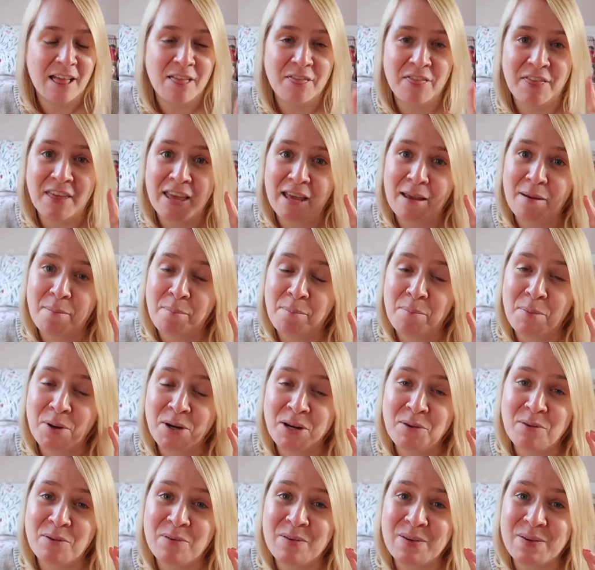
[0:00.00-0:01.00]
The
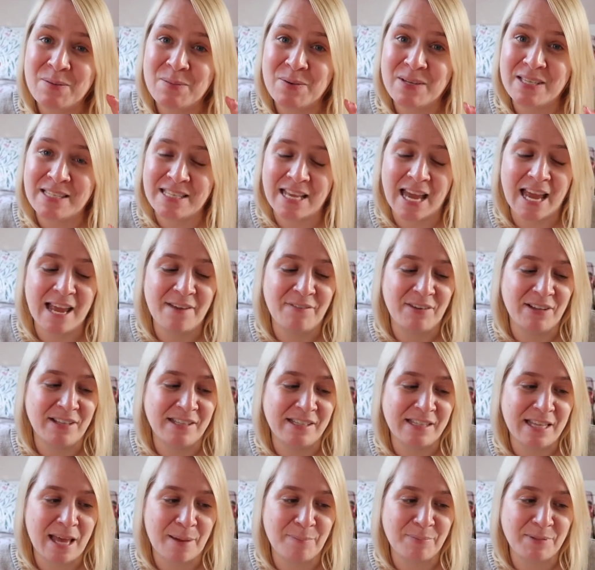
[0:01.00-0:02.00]
money we save
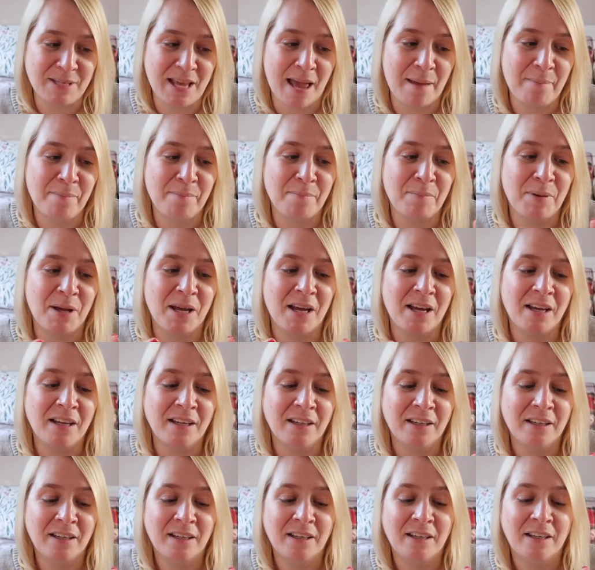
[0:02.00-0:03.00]
in September,